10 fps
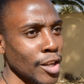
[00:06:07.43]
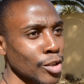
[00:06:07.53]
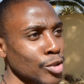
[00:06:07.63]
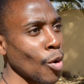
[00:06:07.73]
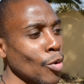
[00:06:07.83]

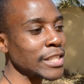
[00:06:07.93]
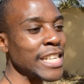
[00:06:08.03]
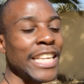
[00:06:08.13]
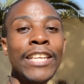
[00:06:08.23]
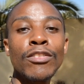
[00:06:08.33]
So
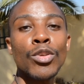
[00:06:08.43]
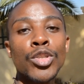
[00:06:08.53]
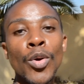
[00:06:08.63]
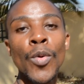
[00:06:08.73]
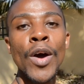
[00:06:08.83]
tea leaves
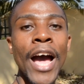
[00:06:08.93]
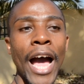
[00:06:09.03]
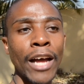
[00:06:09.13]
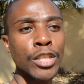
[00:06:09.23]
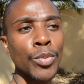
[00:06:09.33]
also,
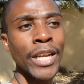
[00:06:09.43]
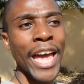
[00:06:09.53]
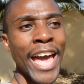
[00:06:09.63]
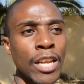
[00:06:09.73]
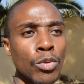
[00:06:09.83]
I just want
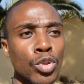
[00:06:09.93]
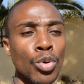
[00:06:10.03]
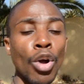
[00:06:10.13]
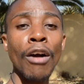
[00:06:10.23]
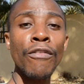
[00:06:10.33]
to add also
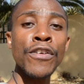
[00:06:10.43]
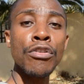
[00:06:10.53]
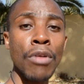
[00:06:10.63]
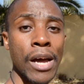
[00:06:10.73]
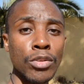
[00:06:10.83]
coffee
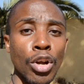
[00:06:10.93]
grounds.